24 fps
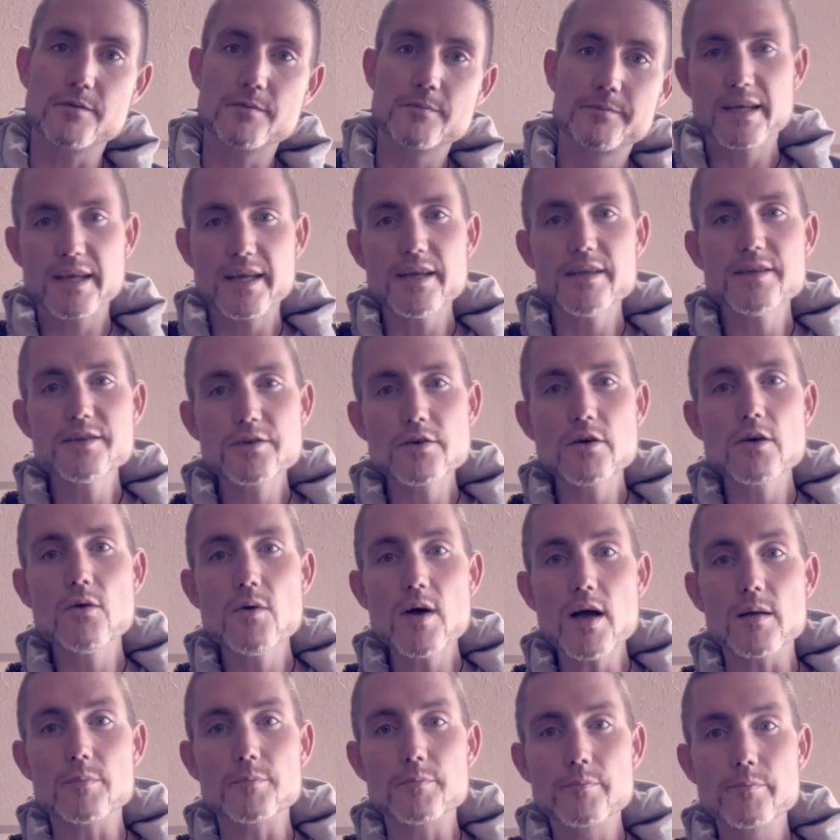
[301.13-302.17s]
Kids grow
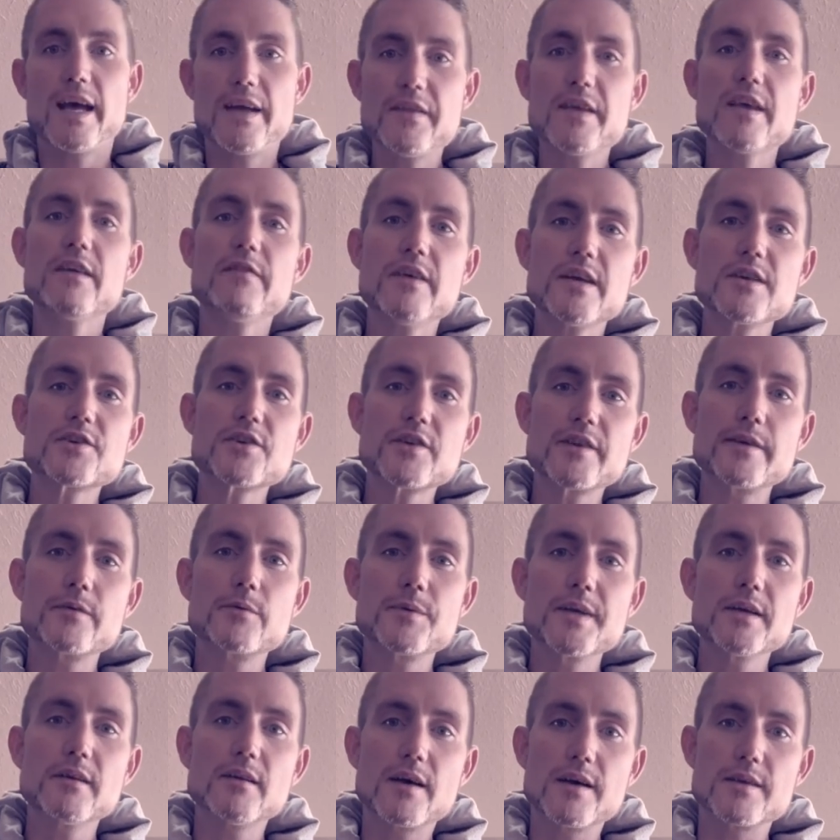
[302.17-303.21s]
up, and they eventually
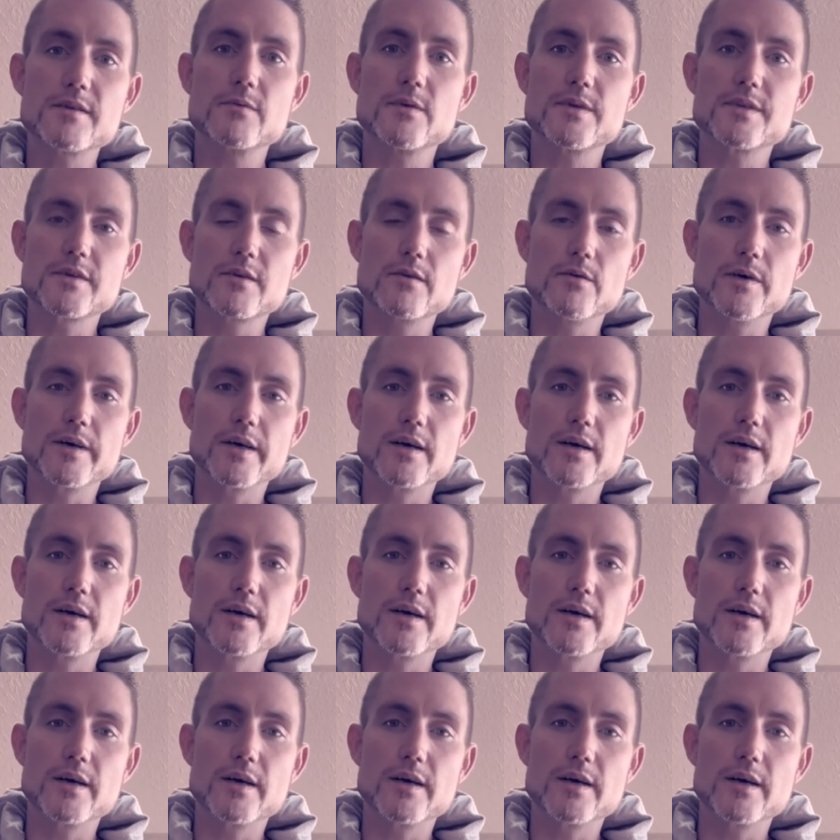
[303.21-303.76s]
realize what's going